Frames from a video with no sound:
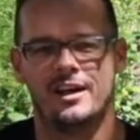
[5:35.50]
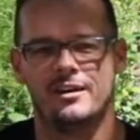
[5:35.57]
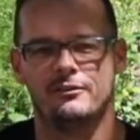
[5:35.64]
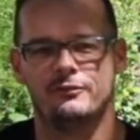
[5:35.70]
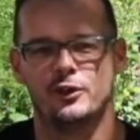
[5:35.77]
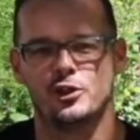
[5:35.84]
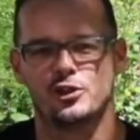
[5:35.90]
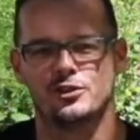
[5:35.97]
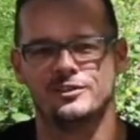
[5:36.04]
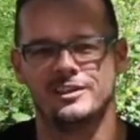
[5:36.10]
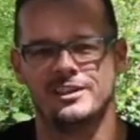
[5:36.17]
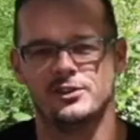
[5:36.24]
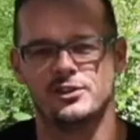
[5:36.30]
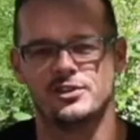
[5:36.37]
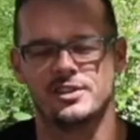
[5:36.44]
version
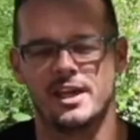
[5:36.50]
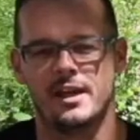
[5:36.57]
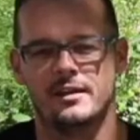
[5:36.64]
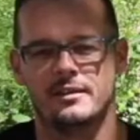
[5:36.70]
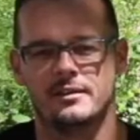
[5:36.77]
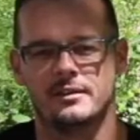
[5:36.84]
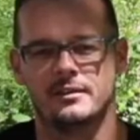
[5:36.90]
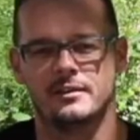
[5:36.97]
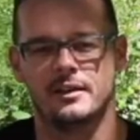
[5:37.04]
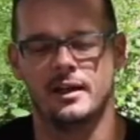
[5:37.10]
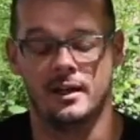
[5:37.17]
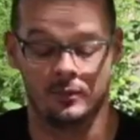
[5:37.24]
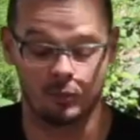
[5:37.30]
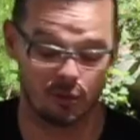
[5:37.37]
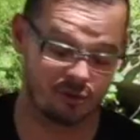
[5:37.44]
instead.
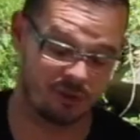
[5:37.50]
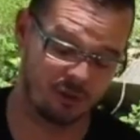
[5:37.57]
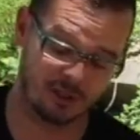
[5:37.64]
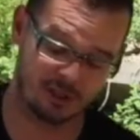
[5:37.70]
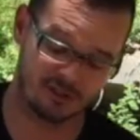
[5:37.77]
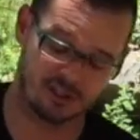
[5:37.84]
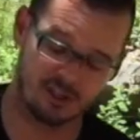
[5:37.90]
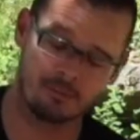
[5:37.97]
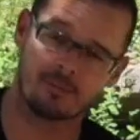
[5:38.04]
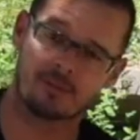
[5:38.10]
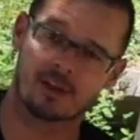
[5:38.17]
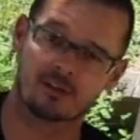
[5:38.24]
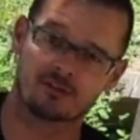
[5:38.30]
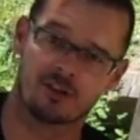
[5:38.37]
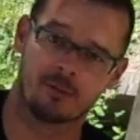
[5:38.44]
And we'll see you next time.
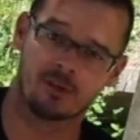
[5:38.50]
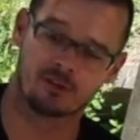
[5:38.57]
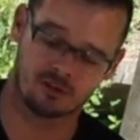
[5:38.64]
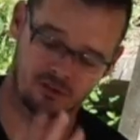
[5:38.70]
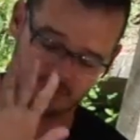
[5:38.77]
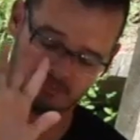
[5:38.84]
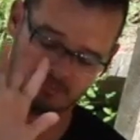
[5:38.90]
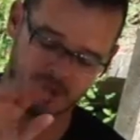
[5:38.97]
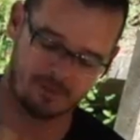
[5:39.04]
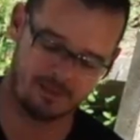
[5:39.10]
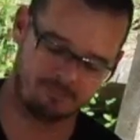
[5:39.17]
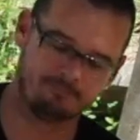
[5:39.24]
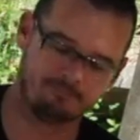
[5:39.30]
Thanks very much. Bye-bye.